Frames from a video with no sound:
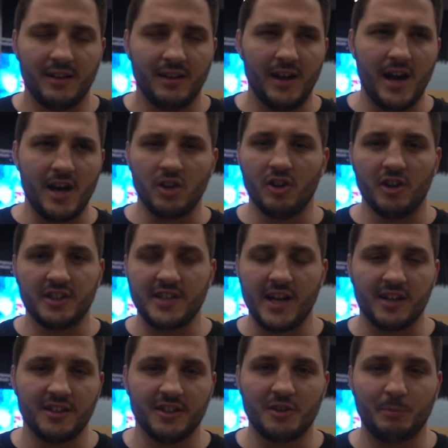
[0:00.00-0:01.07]
I don't know
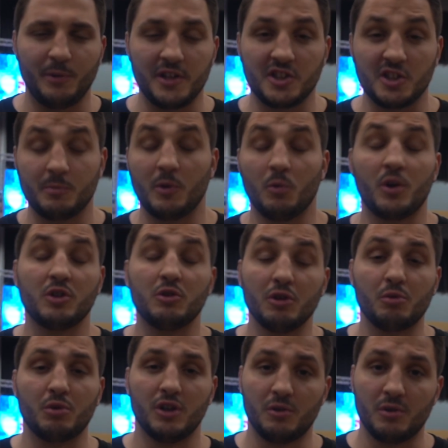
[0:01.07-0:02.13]
exactly other places, but we're doing
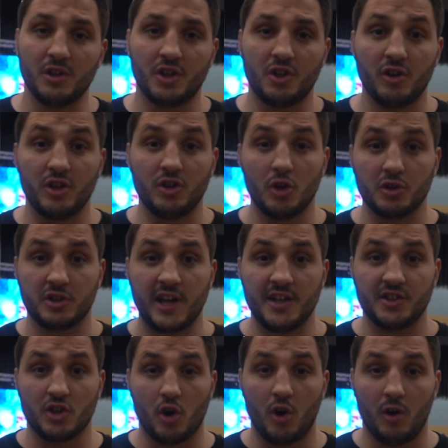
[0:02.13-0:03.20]
really good, and those
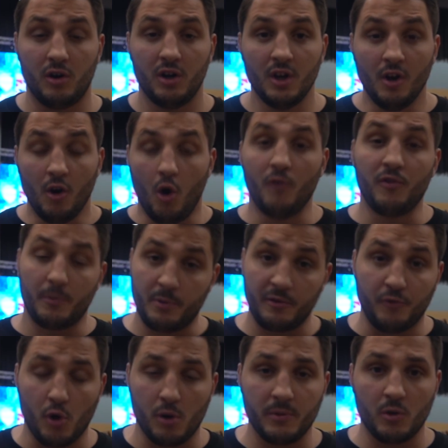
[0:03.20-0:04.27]
guys are all
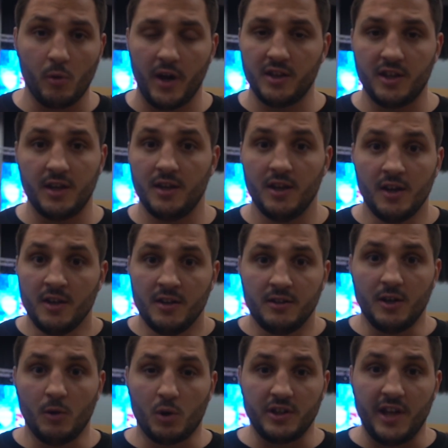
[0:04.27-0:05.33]
overperforming, right?
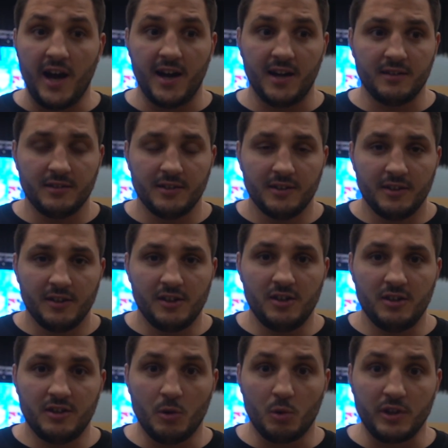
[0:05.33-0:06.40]
They were not
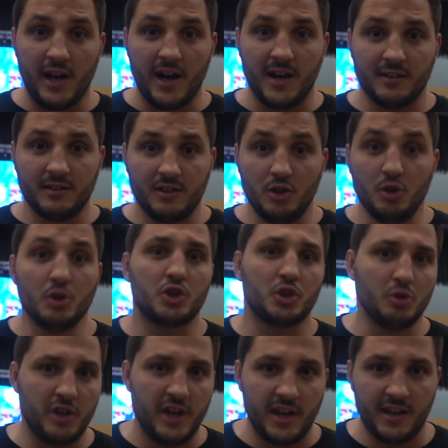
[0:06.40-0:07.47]
used
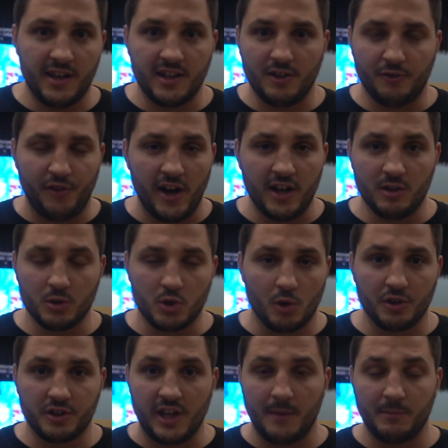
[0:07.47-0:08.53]
to getting at the finals all
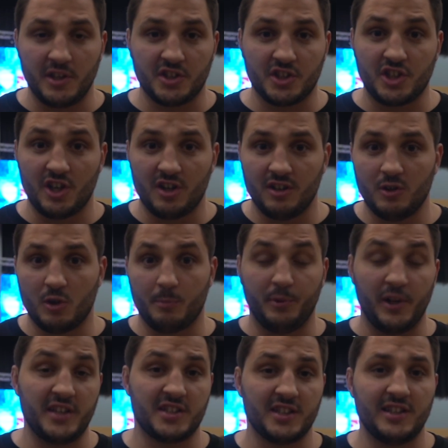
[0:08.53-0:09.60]
the time necessarily, or
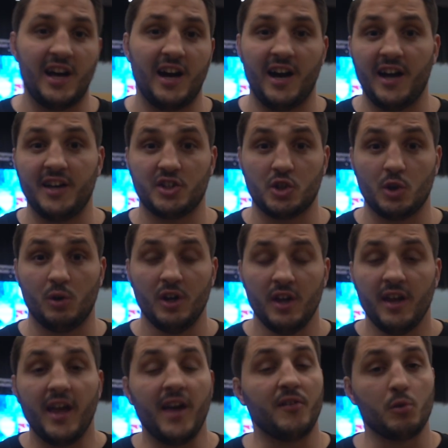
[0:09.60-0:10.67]
placing that high. So
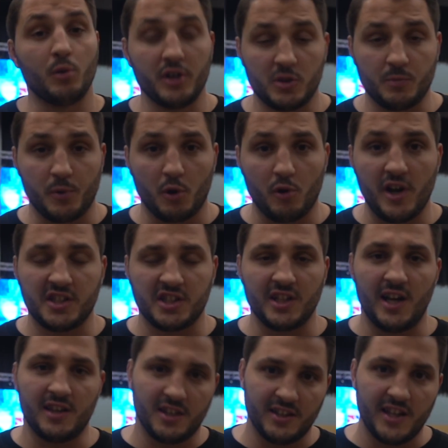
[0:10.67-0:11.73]
everyone is
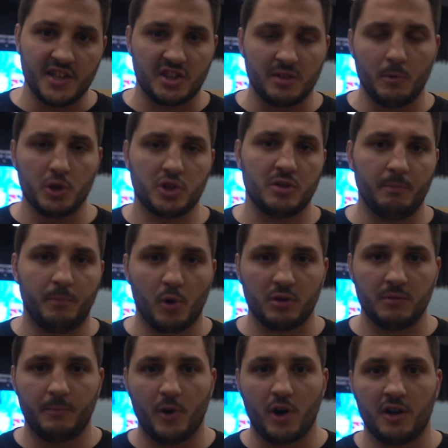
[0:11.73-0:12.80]
progressing. I think that's the most
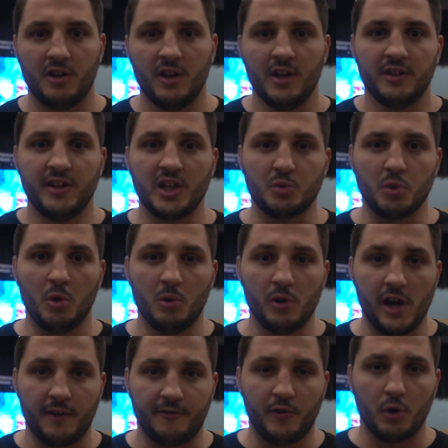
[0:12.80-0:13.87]
important part. That's what we
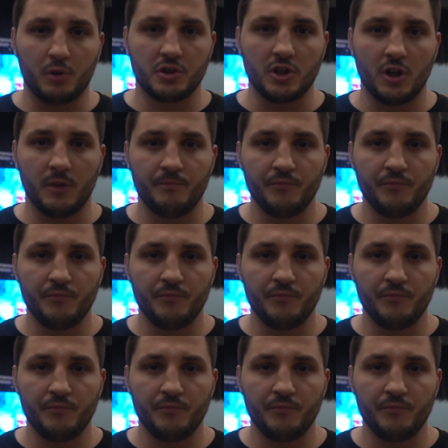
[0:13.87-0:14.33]
got to focus on.